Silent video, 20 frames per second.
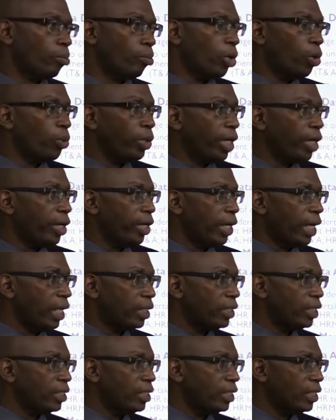but we are
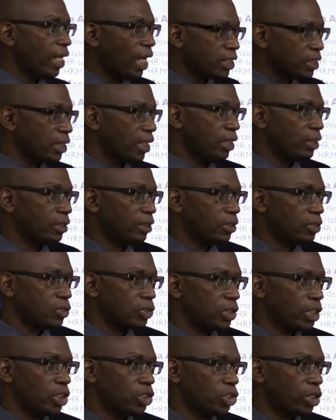at the nascent
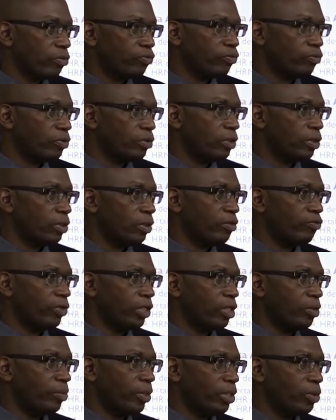stage of
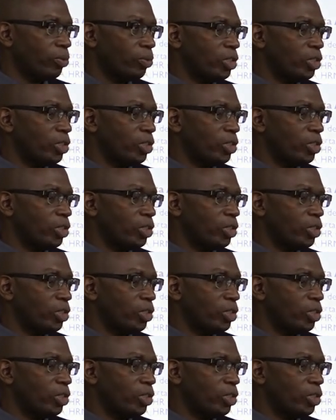development.